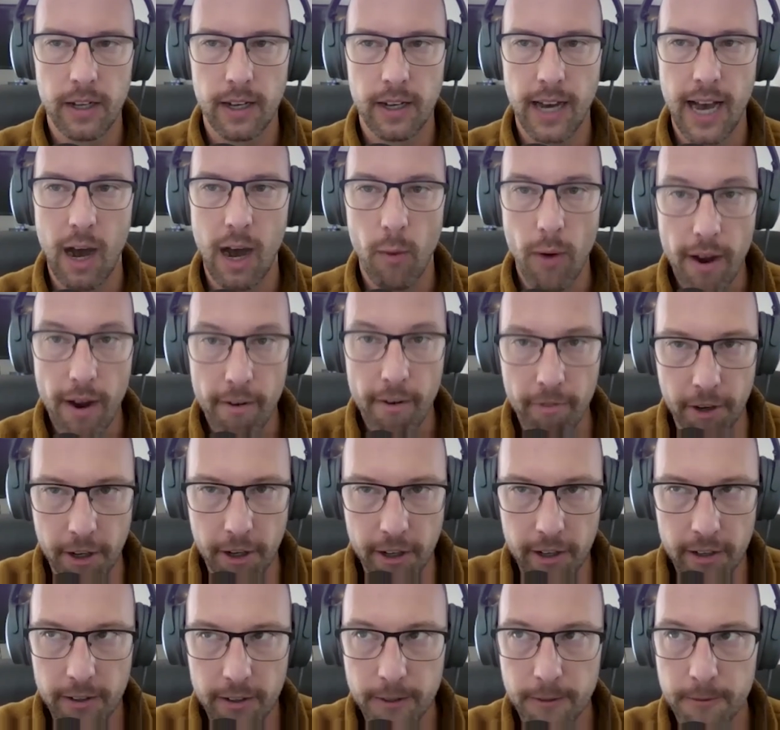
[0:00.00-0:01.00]

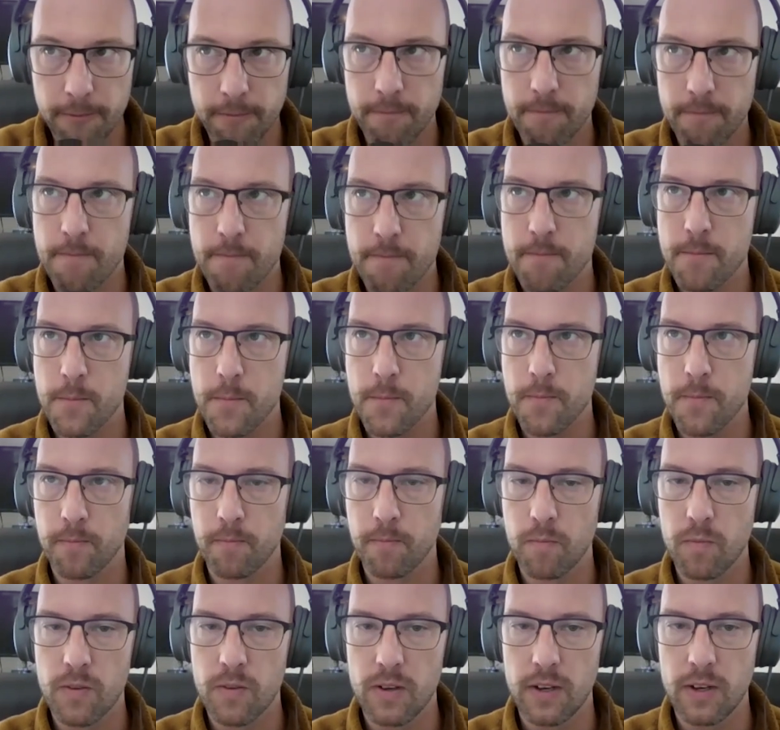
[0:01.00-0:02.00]
However,
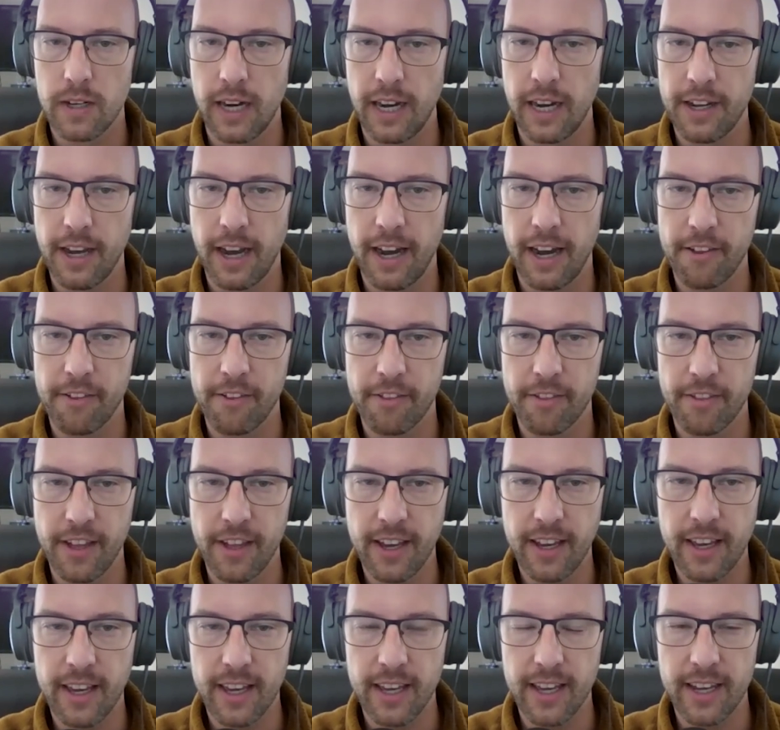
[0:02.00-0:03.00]
I
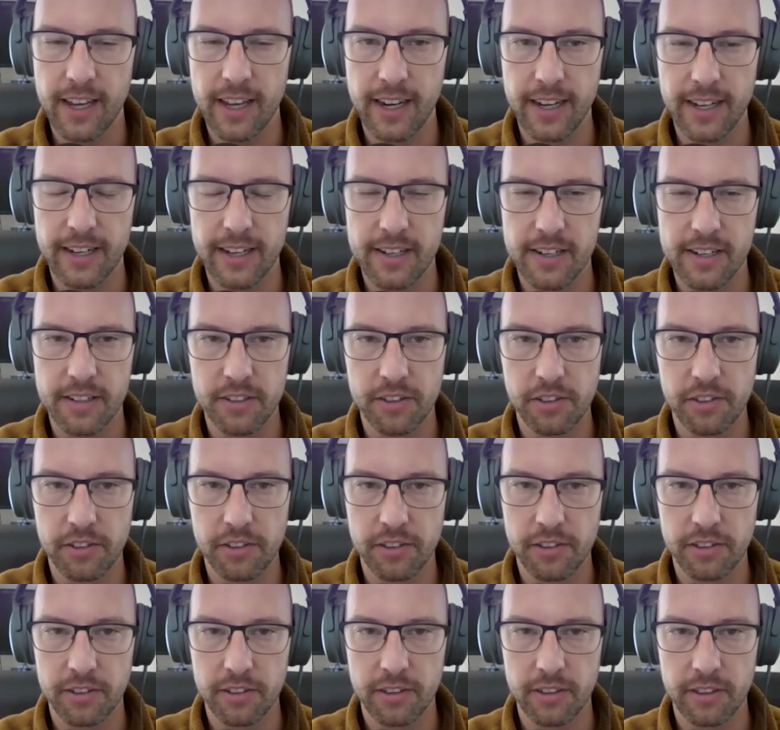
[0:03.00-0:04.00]
think it
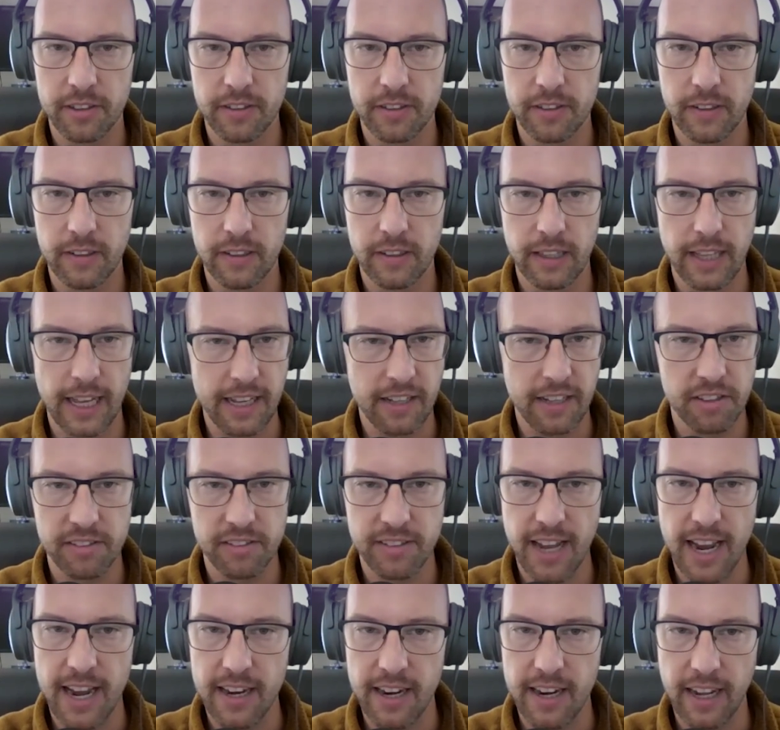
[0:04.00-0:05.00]
is like
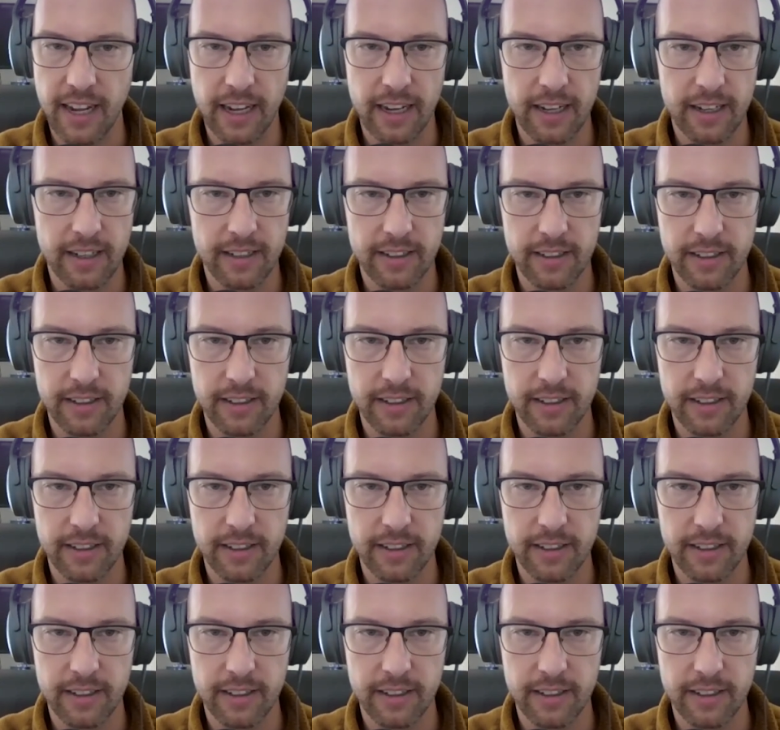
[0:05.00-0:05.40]
standing,